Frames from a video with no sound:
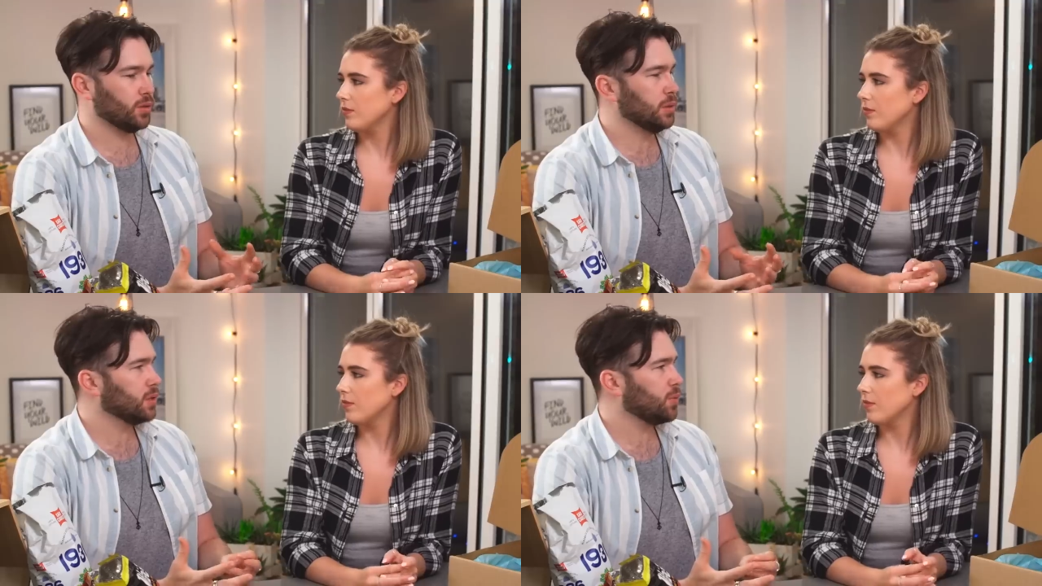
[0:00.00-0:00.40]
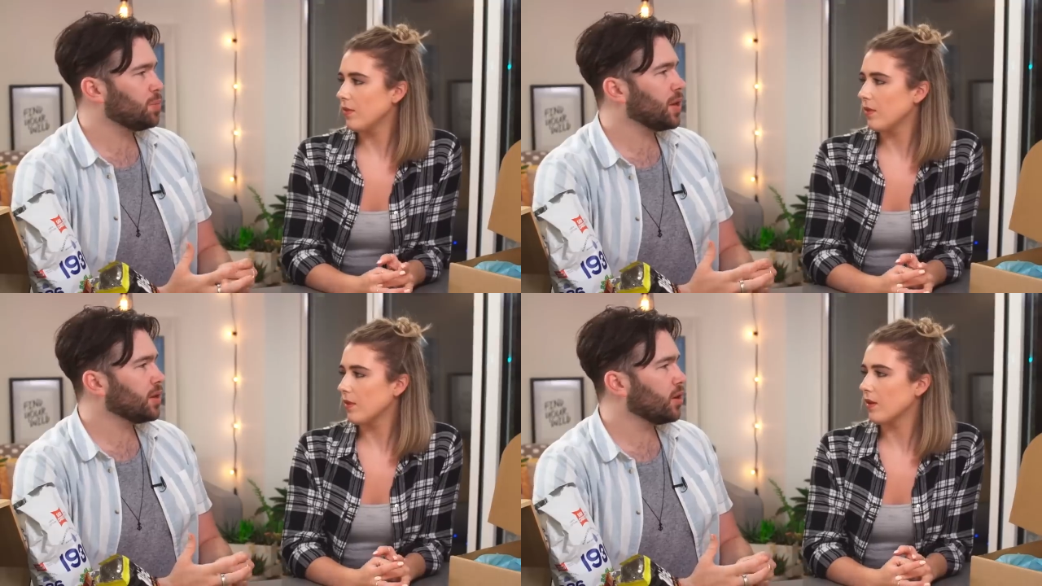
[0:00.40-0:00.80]
Speaker 1: oh, did
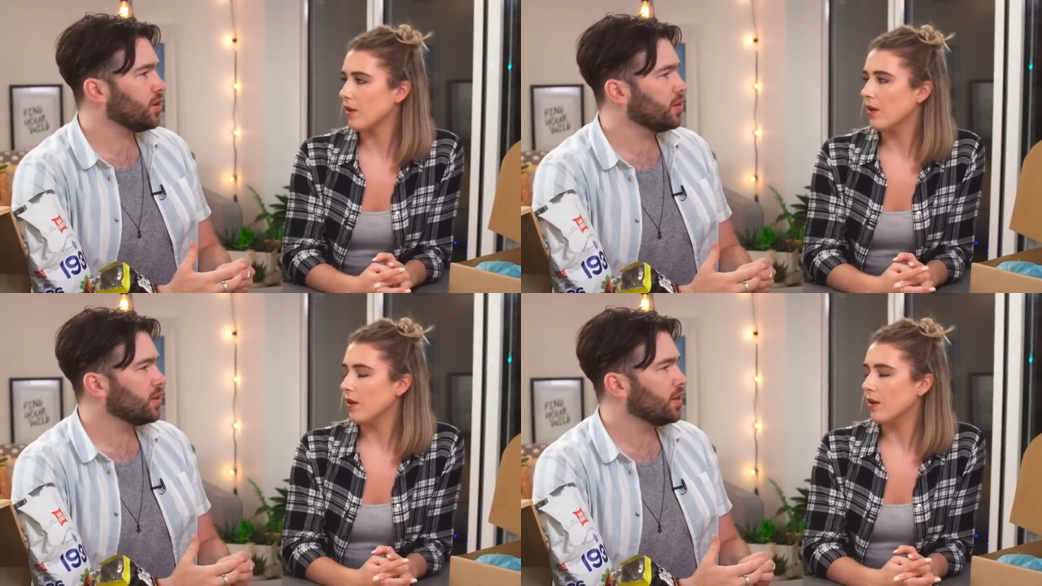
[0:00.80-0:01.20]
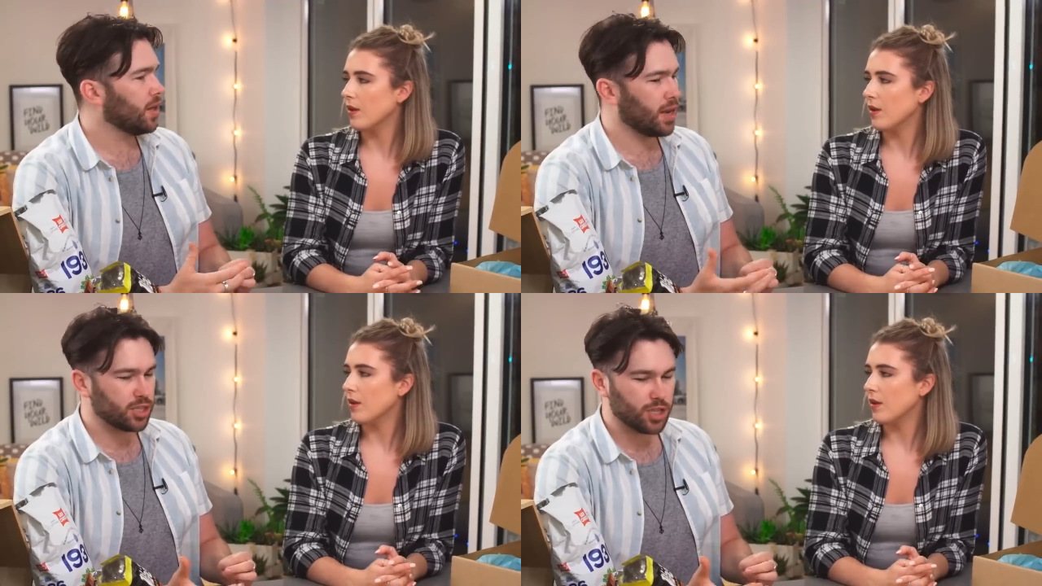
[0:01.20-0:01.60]
we pick good?
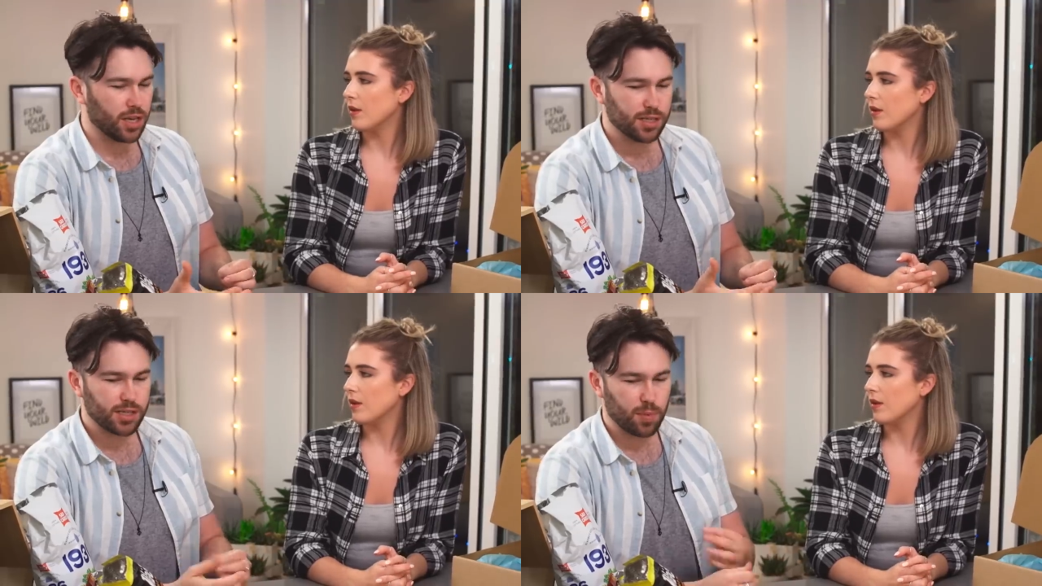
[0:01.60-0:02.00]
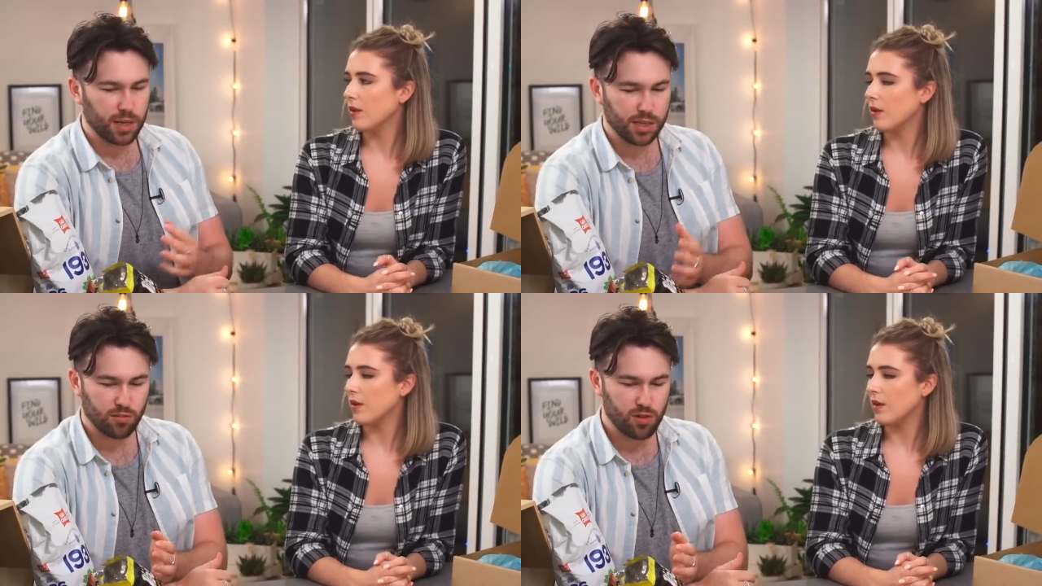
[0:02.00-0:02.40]
and actually some of
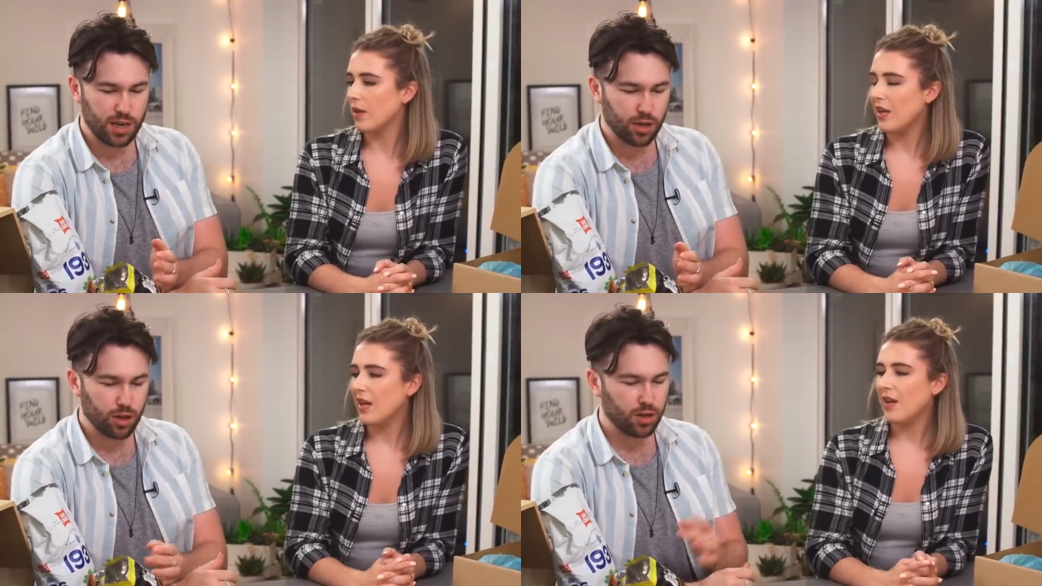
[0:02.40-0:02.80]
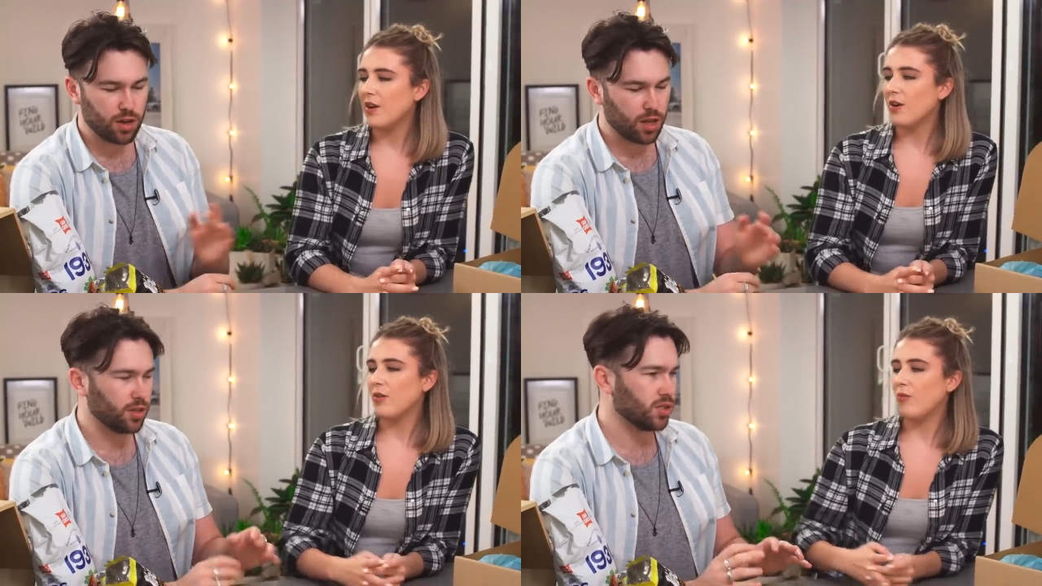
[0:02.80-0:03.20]
these are really good
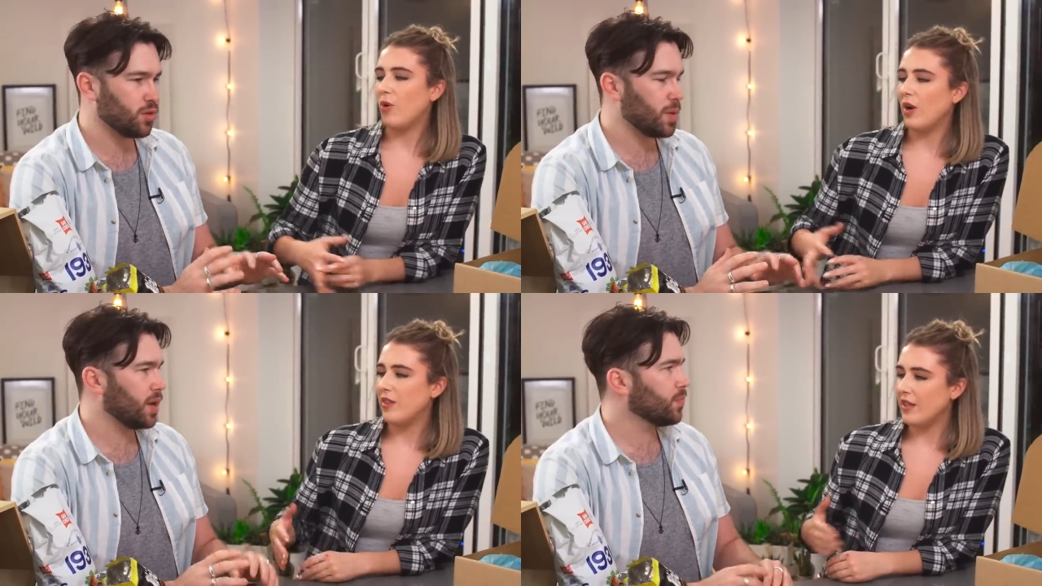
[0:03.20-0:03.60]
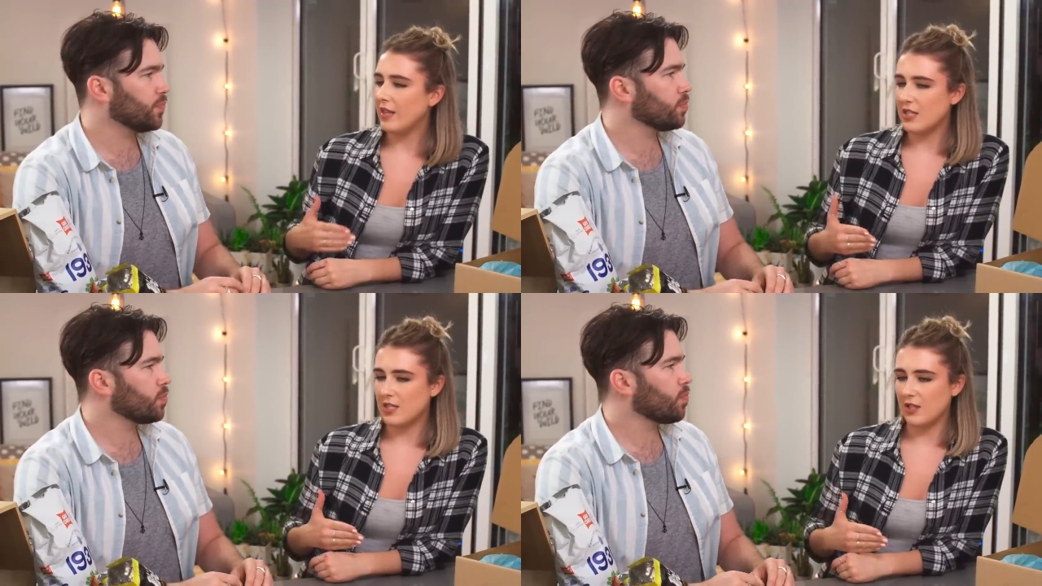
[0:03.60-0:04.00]
and others are well i think
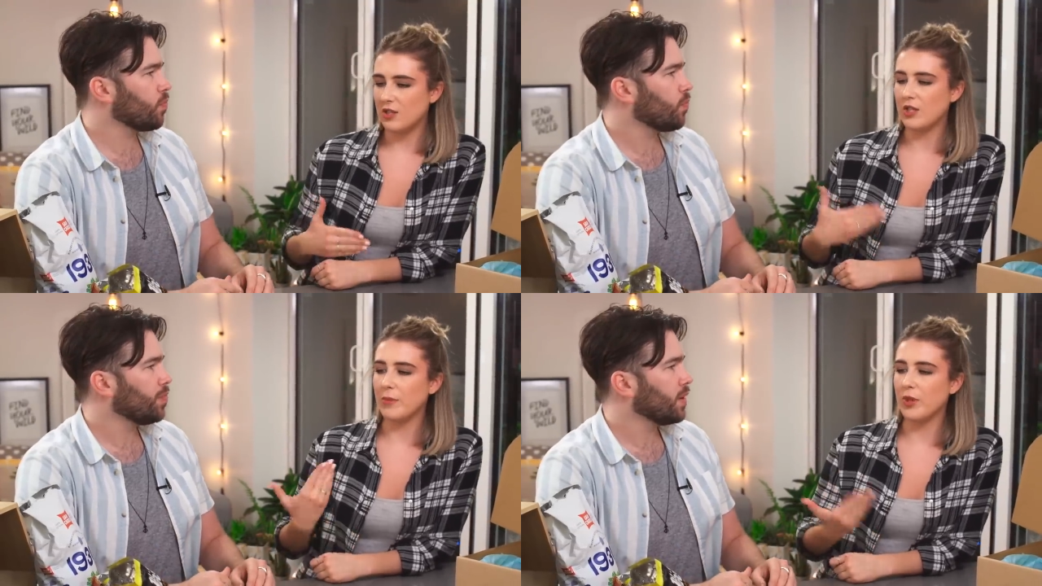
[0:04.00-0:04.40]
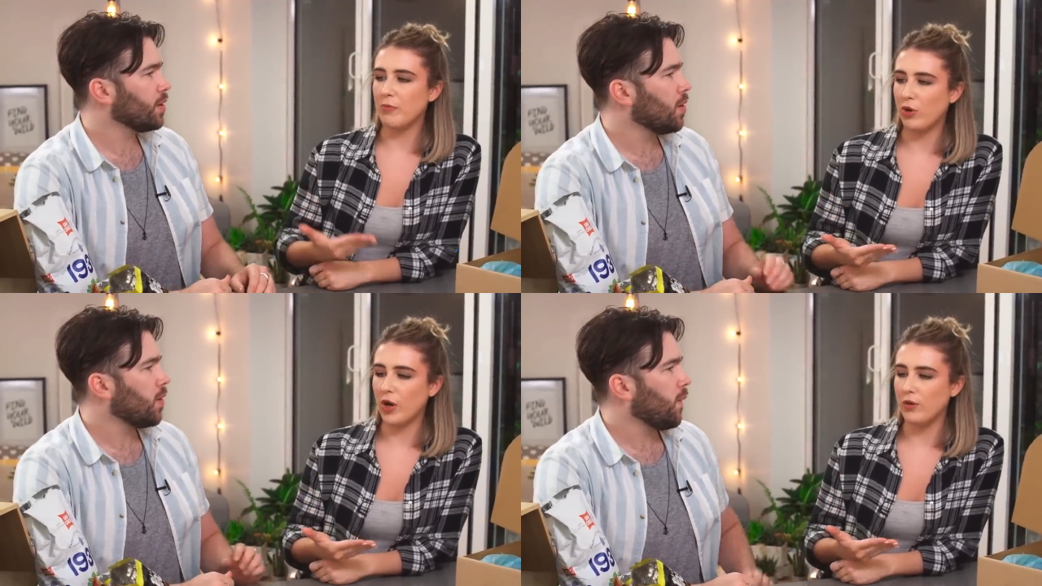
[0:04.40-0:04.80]
Speaker 2: that's some of the
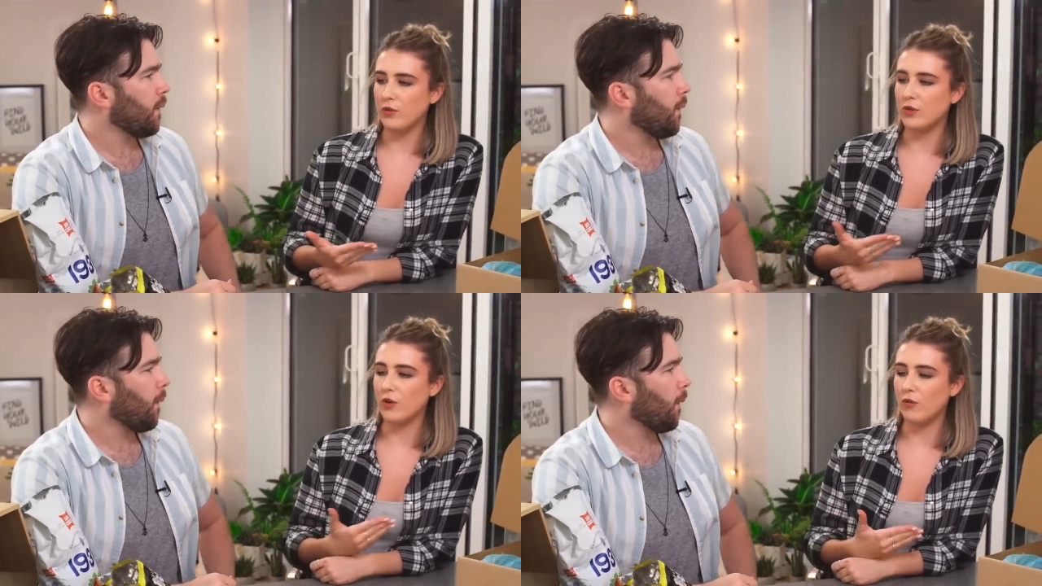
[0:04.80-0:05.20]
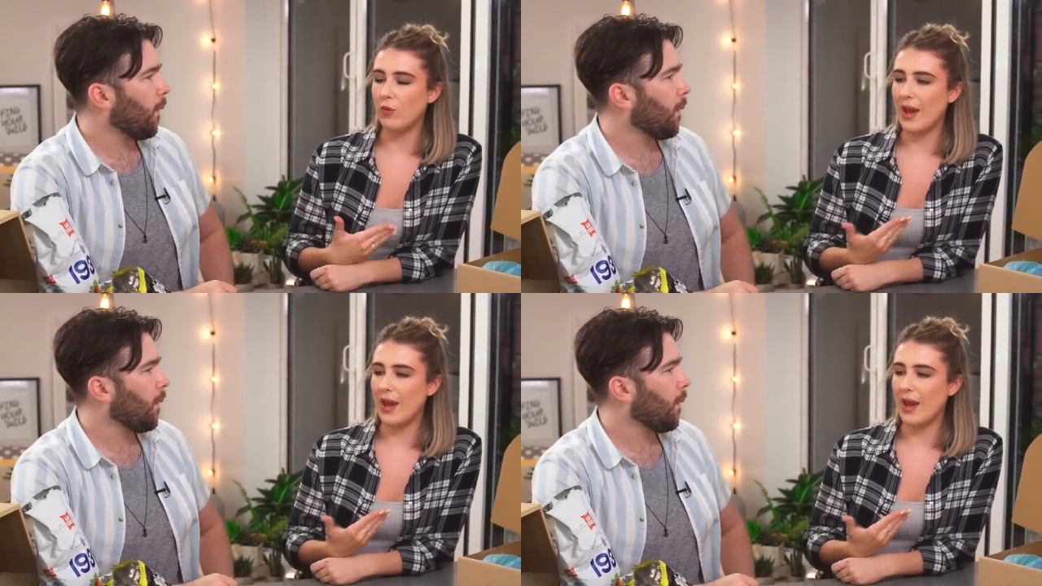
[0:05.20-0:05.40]
pros of